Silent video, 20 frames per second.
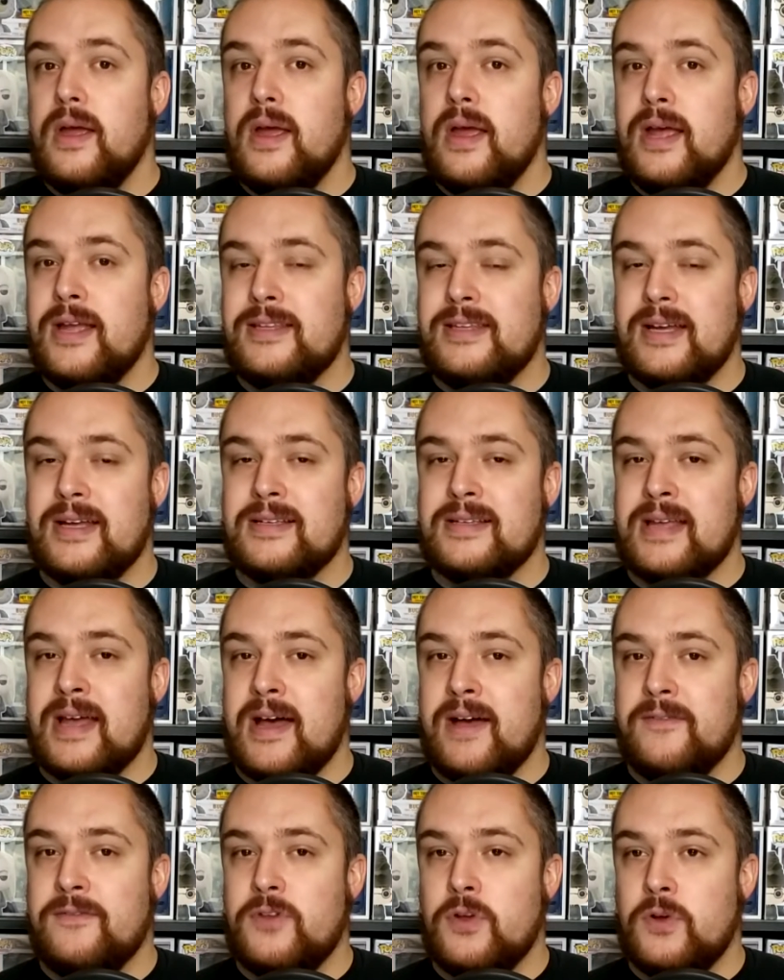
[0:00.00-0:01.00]
It does
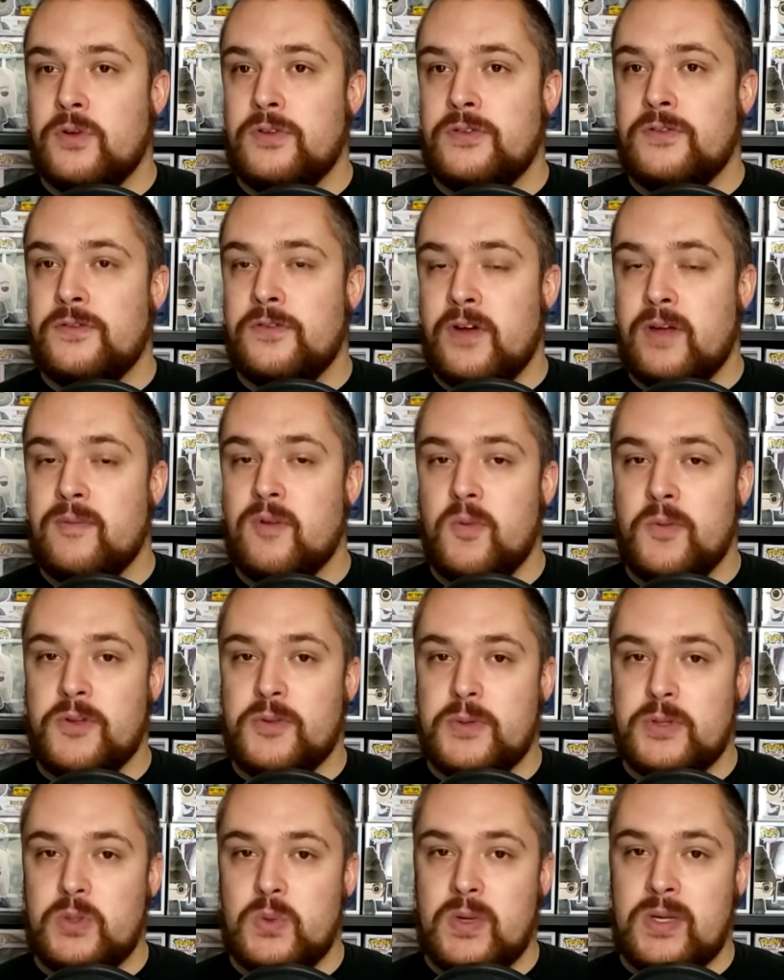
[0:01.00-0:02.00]
have those fun moments
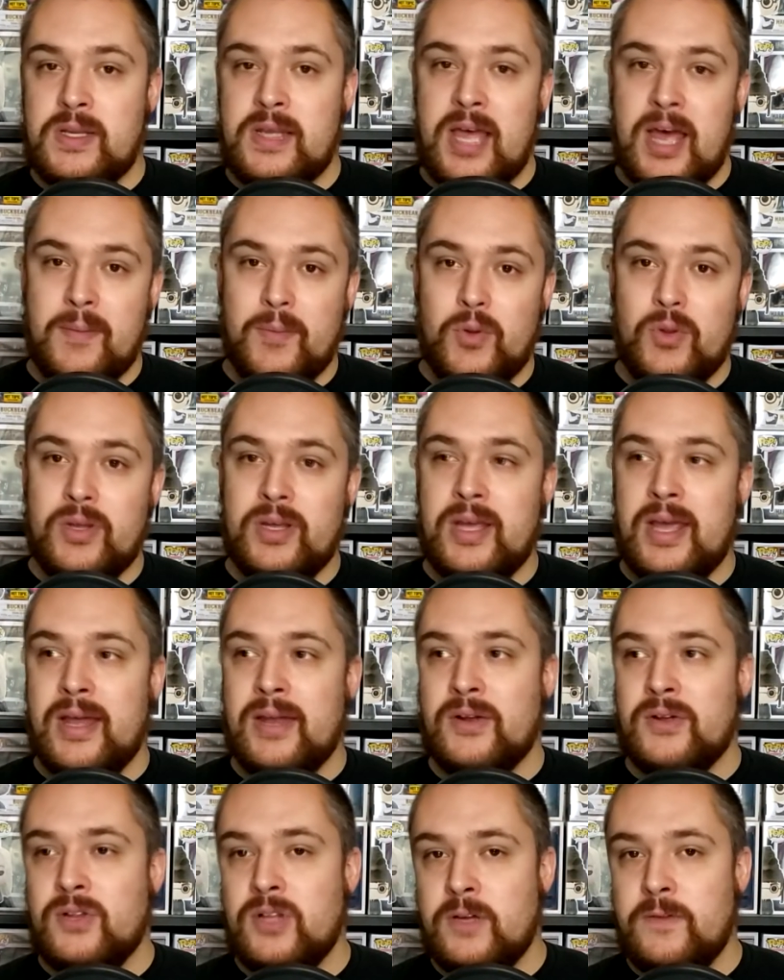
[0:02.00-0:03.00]
between Emily
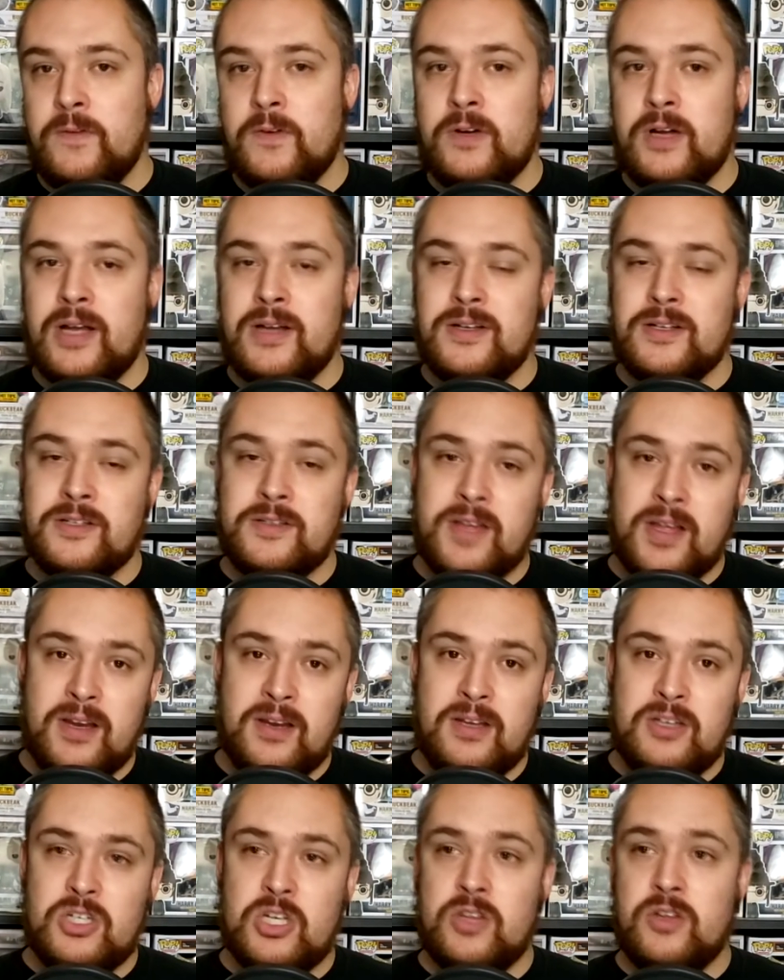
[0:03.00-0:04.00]
and Clifford understanding
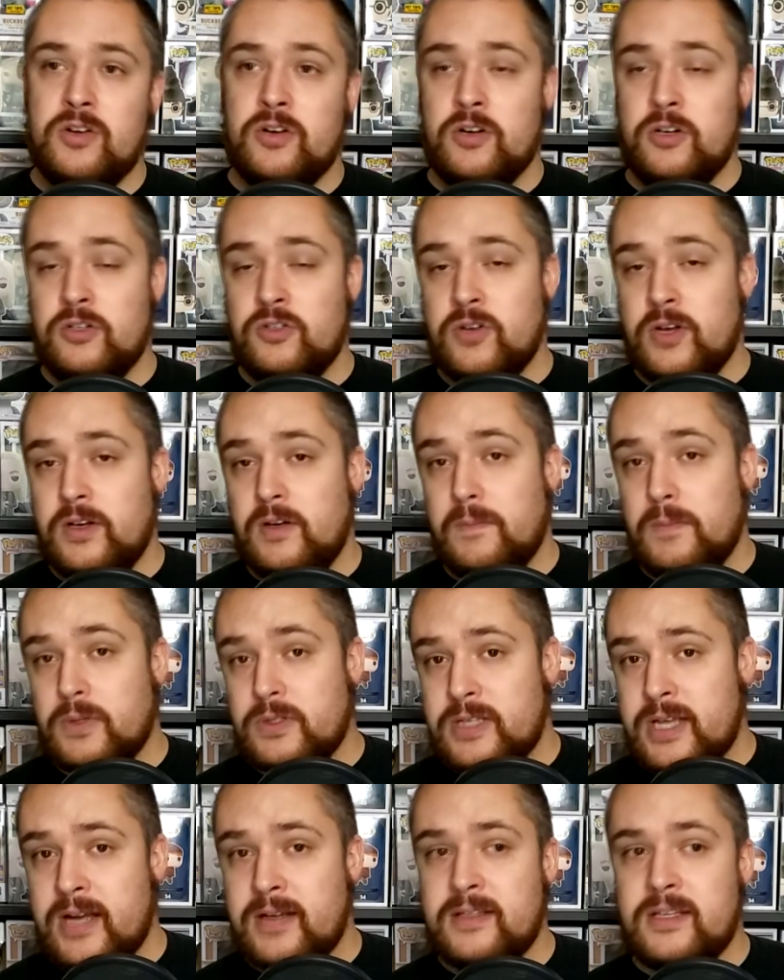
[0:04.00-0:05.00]
each other, her trying to
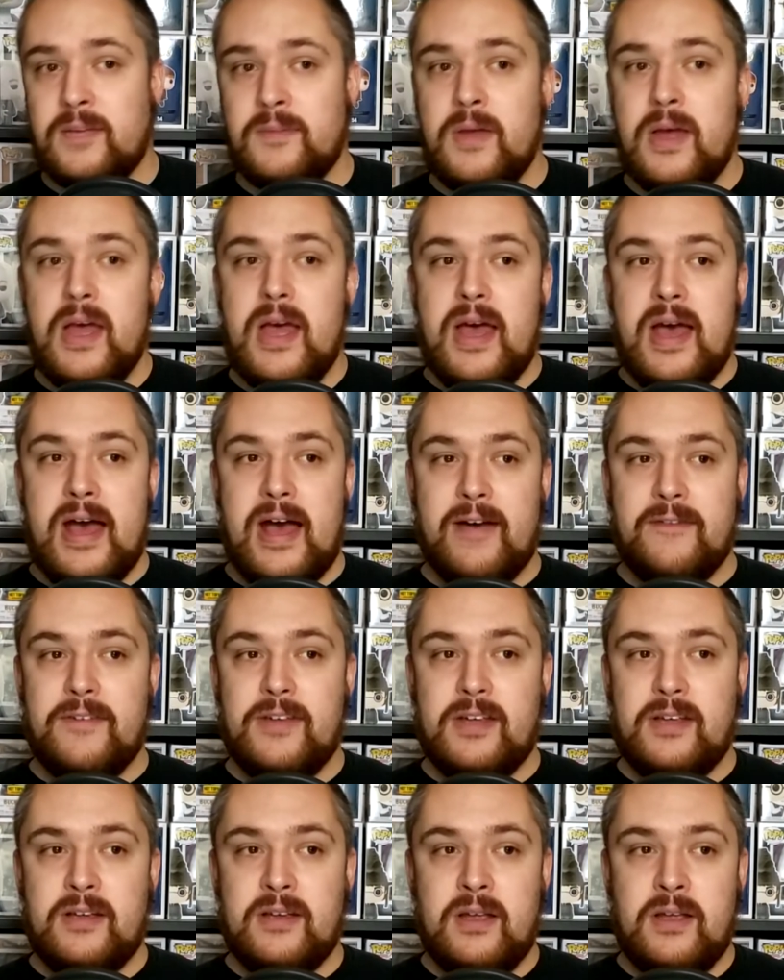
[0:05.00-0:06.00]
protect him,
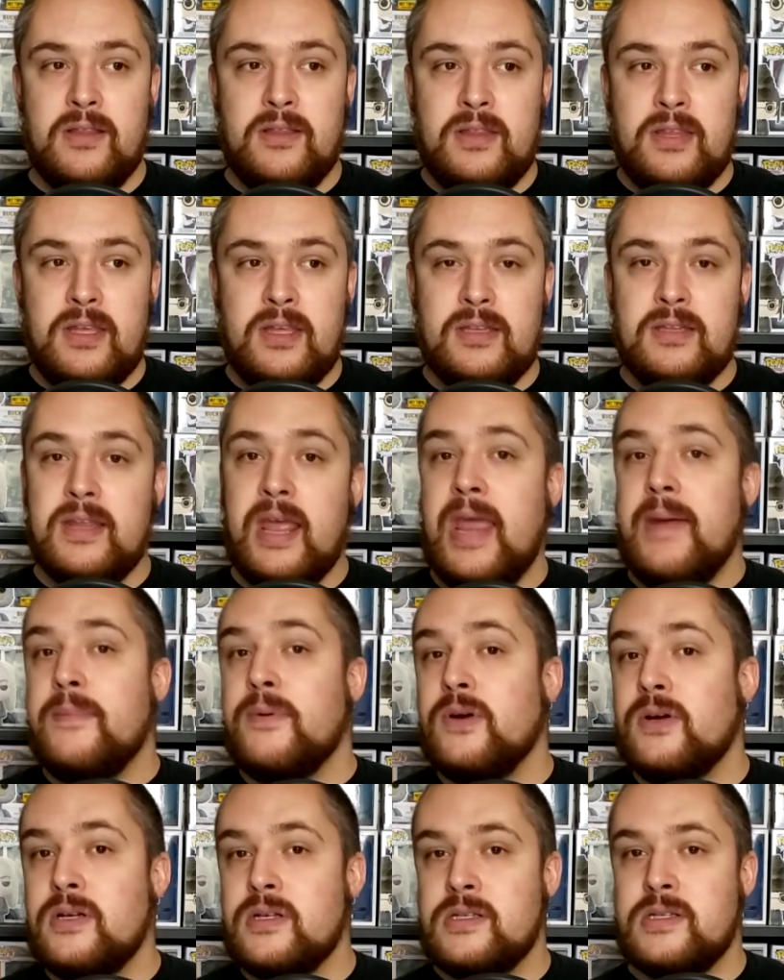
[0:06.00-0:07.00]
having the
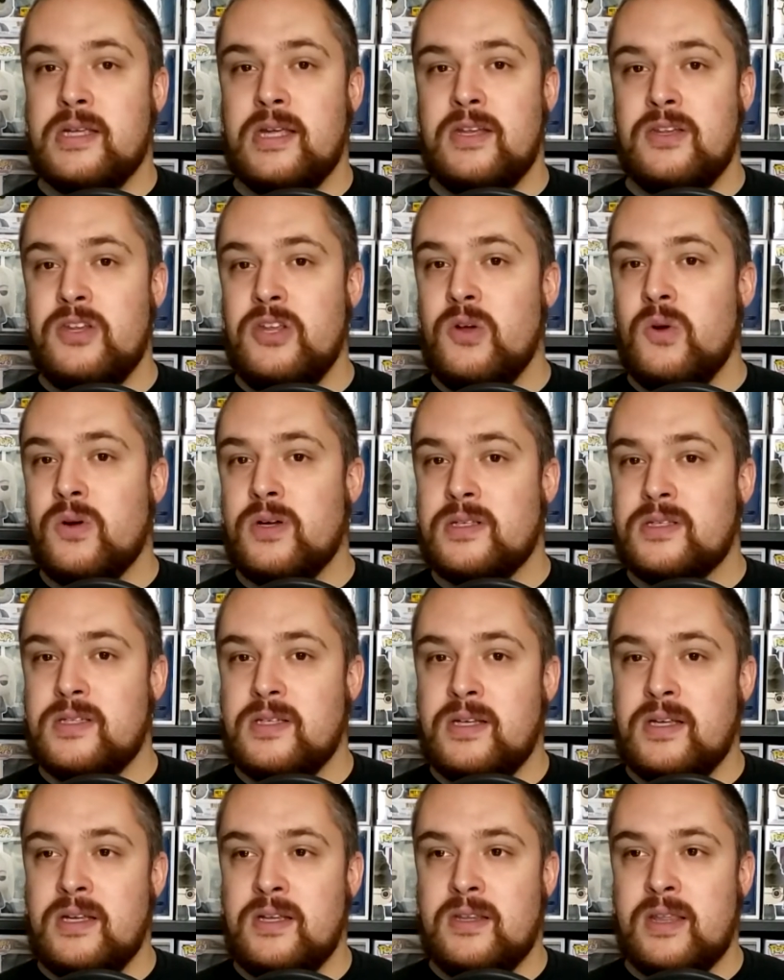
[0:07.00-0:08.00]
neighbors in New York
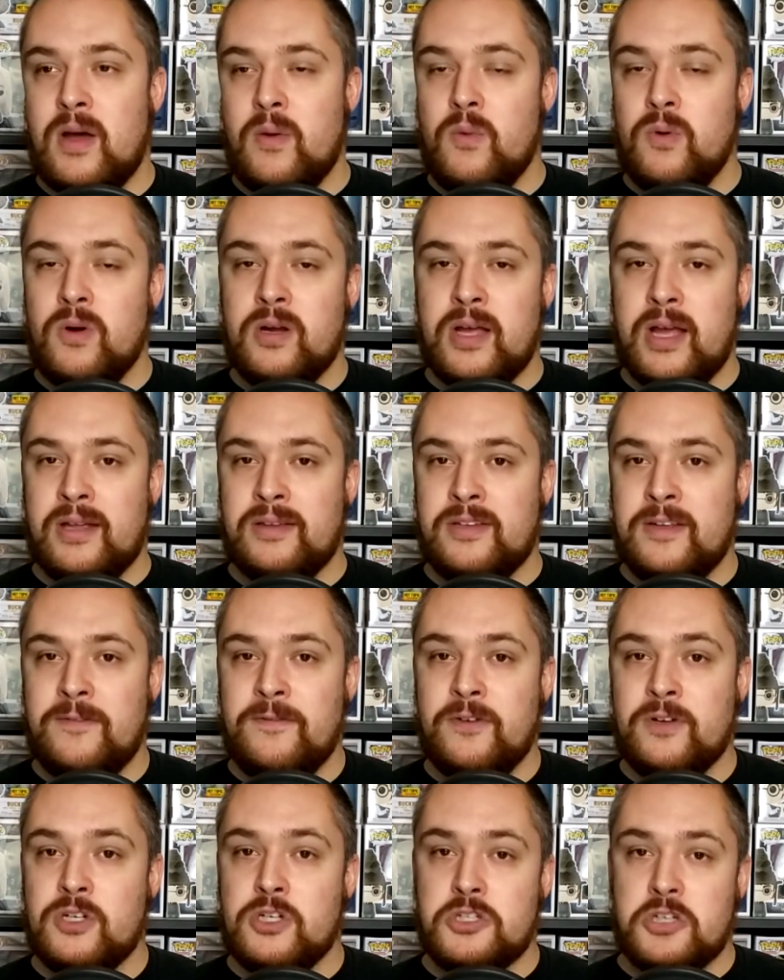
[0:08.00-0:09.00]
City that work at
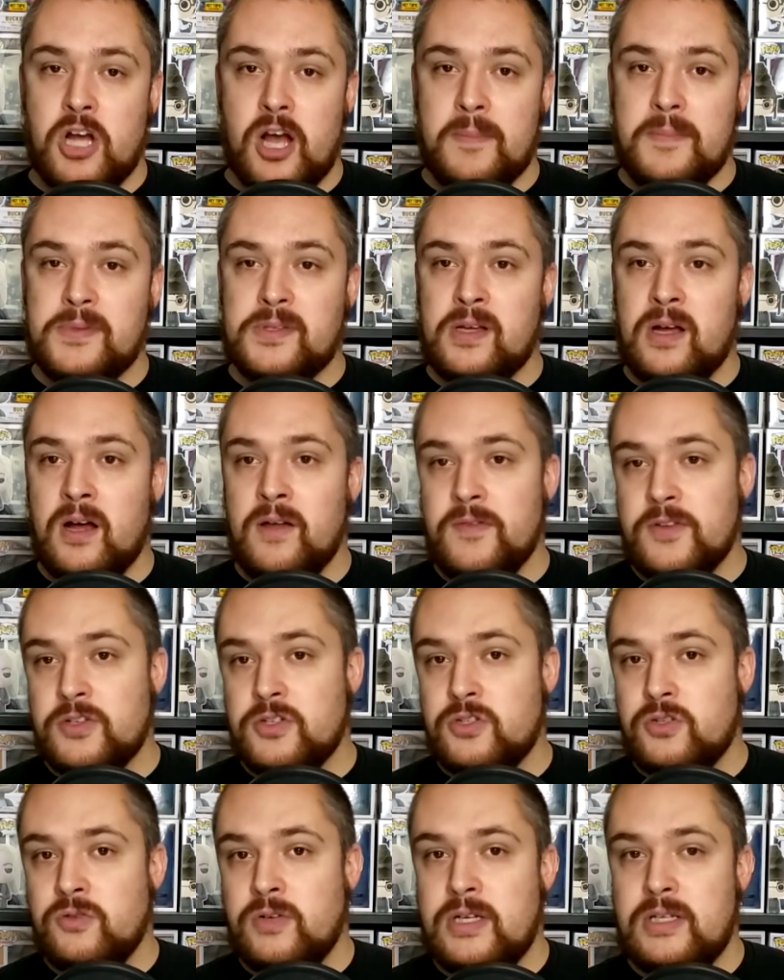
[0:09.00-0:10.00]
different shops on the
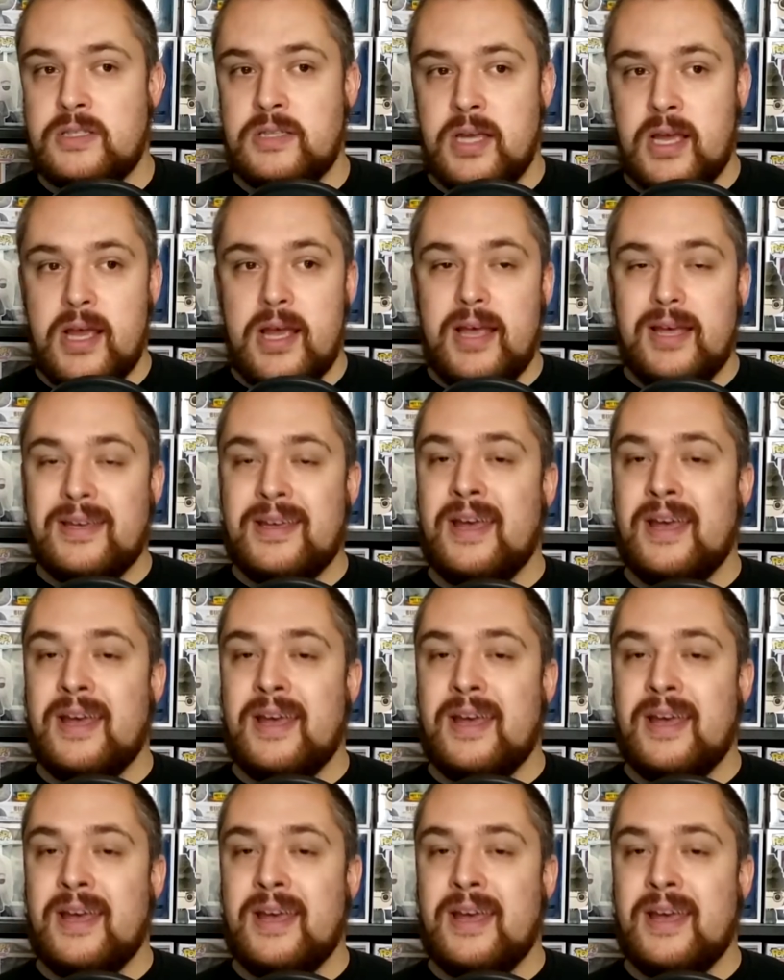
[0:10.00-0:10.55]
street get